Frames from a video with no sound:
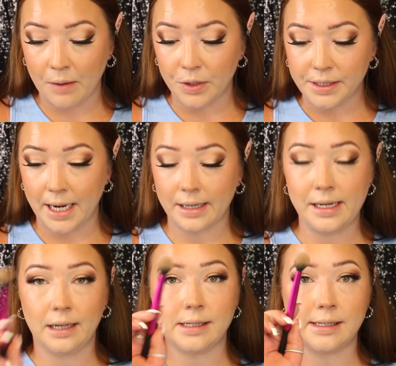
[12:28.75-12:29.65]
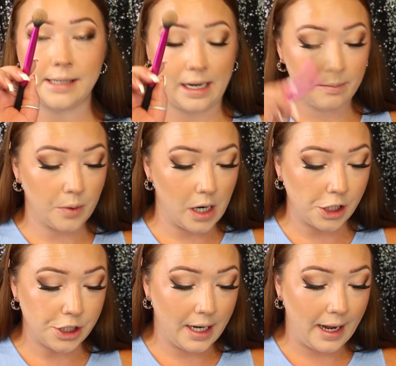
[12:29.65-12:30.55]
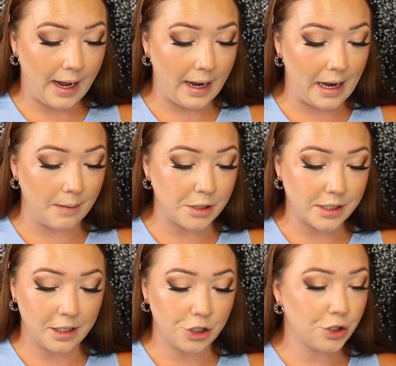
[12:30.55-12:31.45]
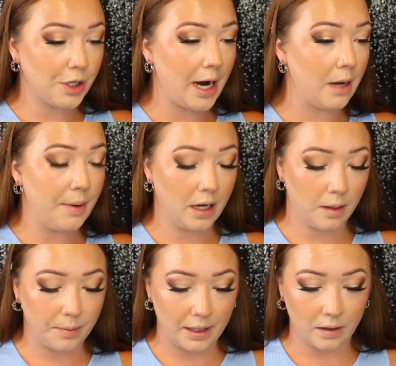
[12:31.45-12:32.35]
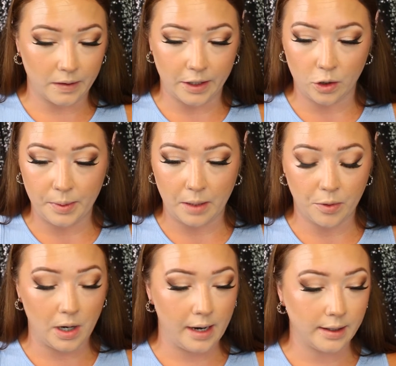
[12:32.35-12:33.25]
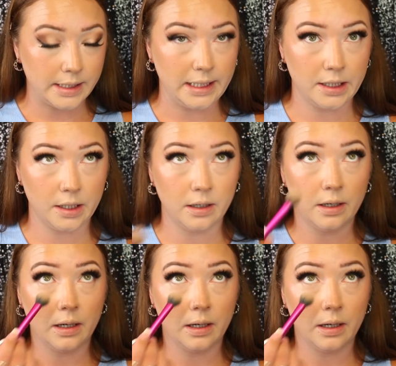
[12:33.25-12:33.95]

Real Techniques setting brush, and I'm just going to try to pick up like a little bit of product here